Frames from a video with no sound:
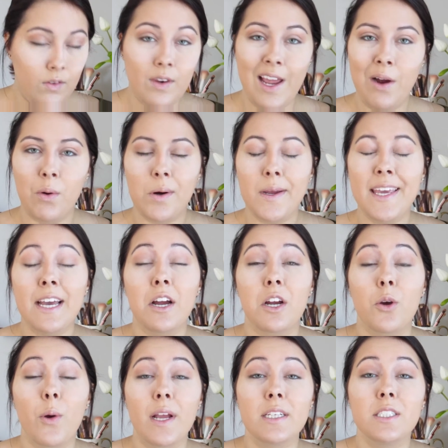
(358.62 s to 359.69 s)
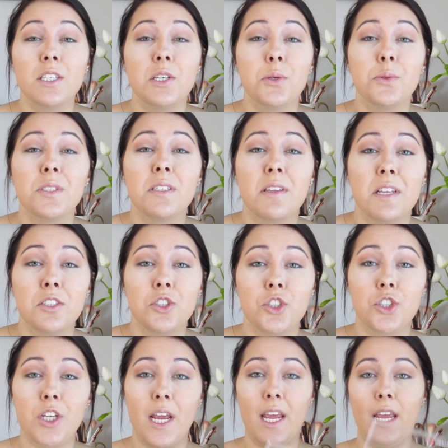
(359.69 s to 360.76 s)
Now we are going to use this
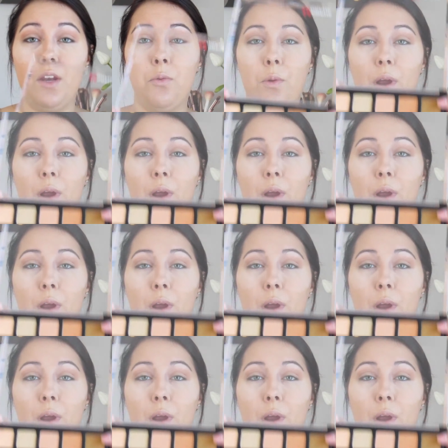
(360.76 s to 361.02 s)
shade